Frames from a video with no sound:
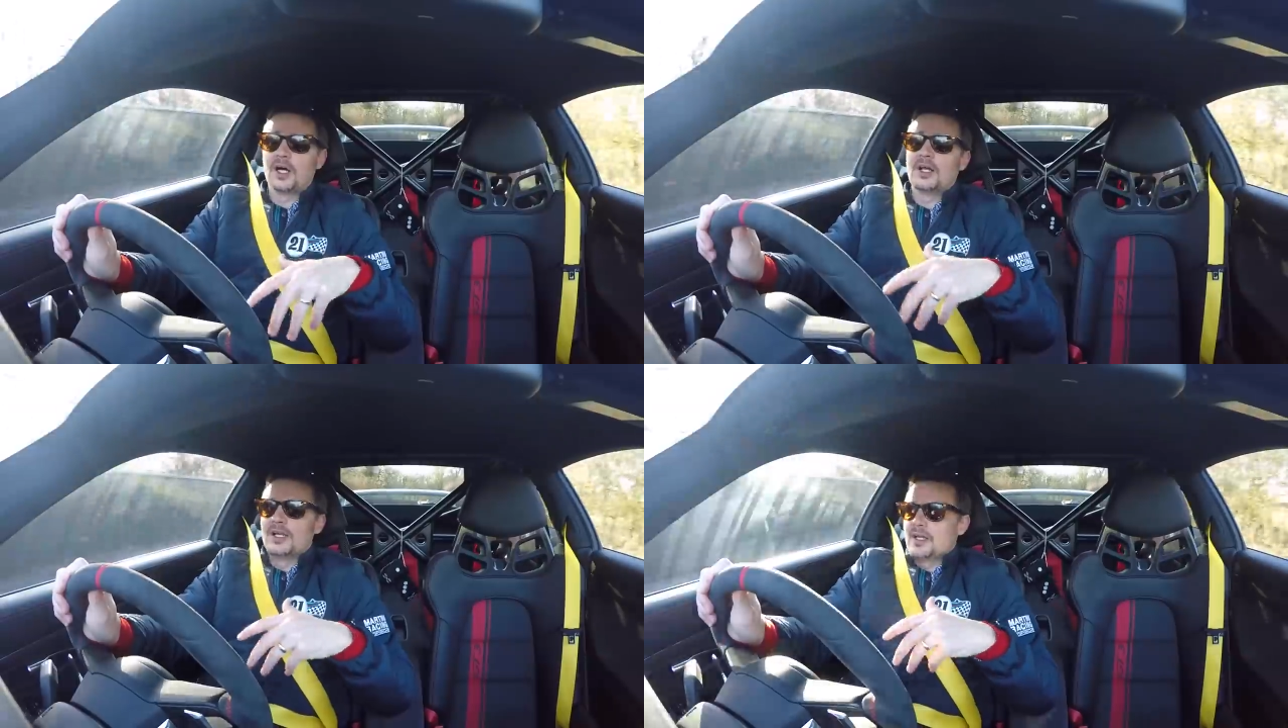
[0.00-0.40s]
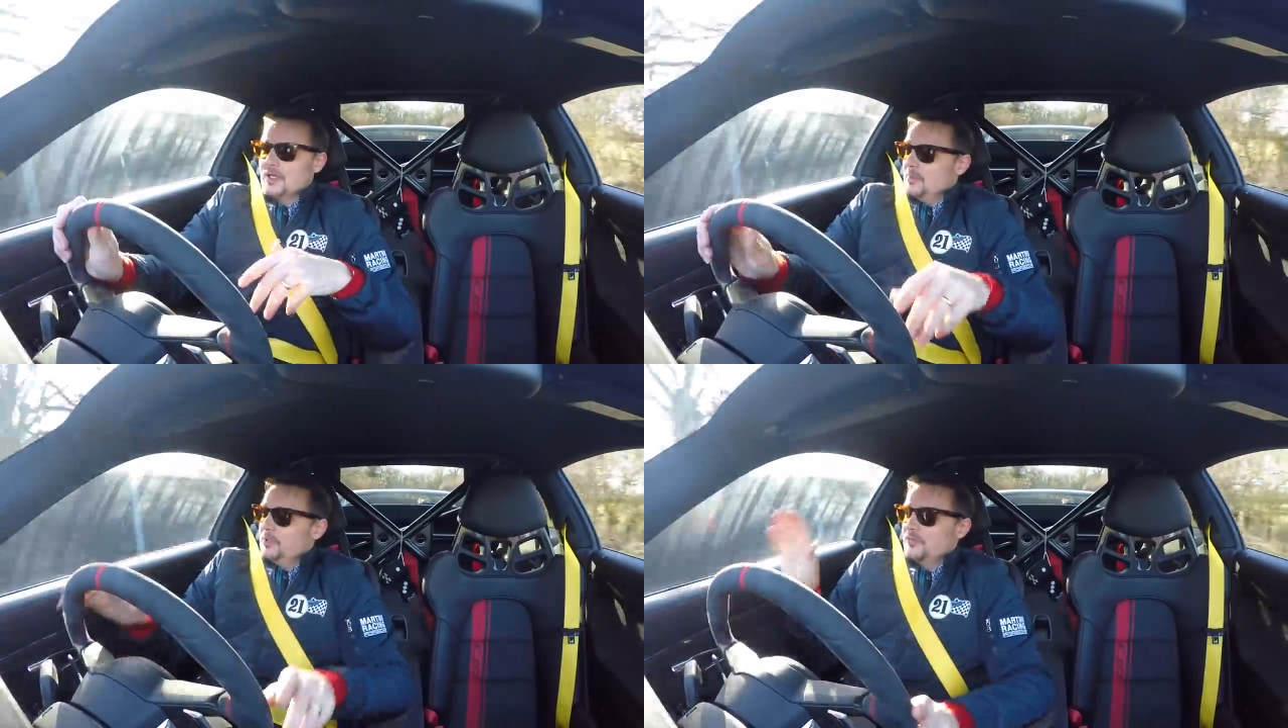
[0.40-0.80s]

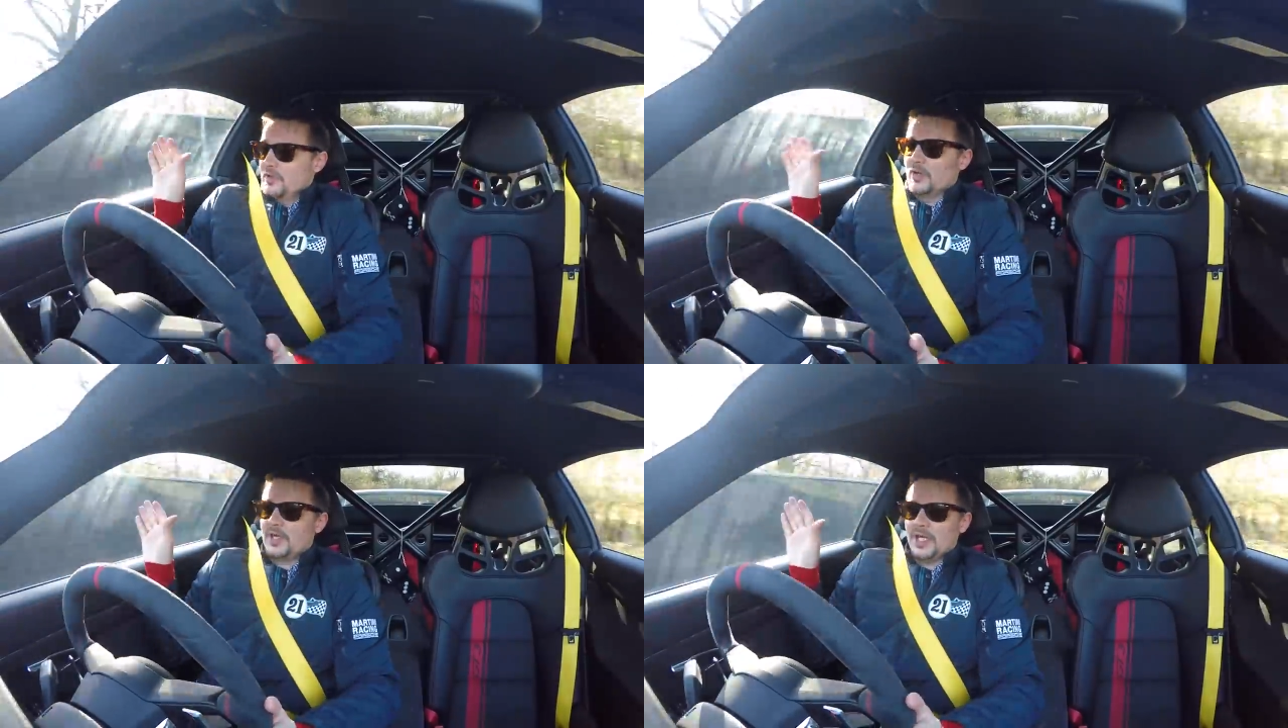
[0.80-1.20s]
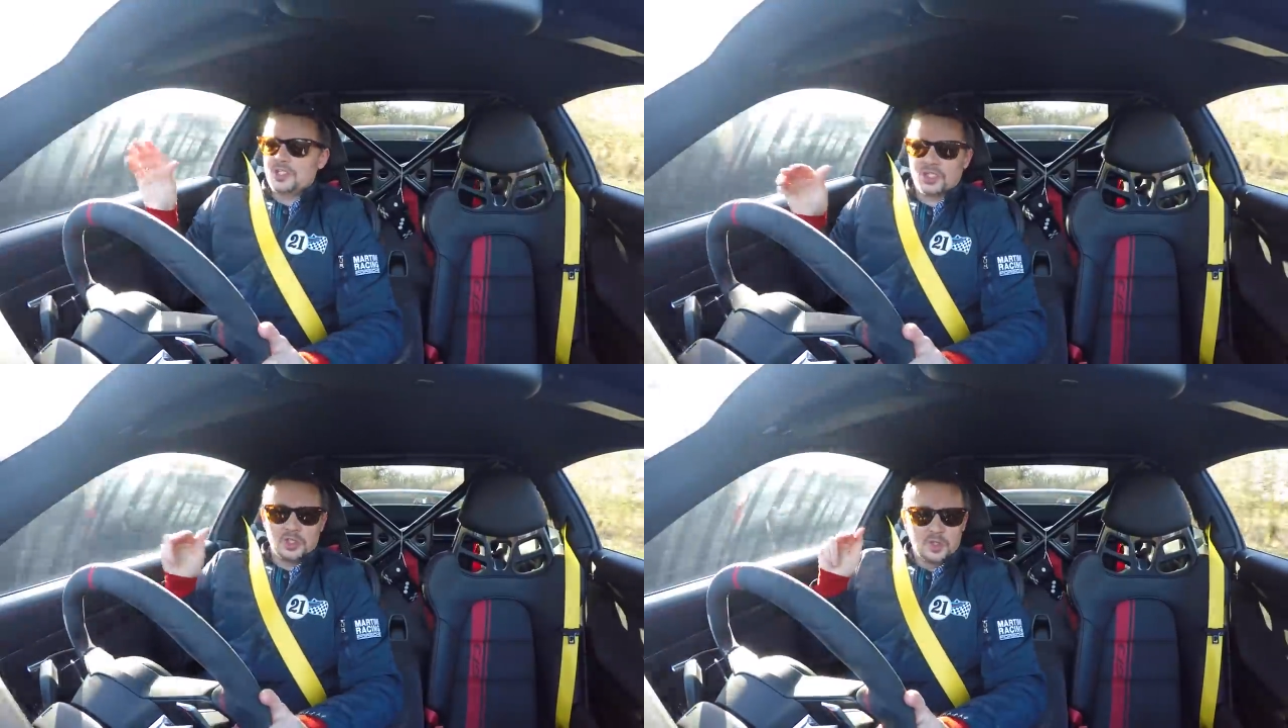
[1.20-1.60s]
Beautiful
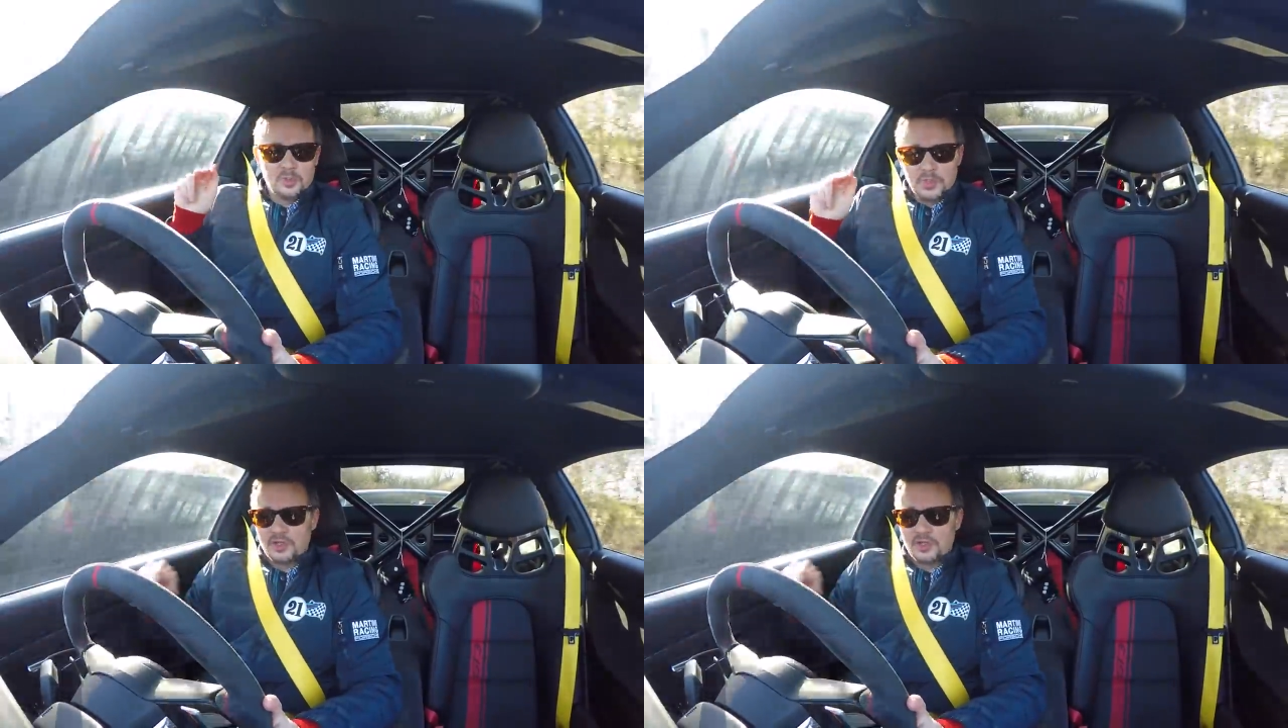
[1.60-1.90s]
location,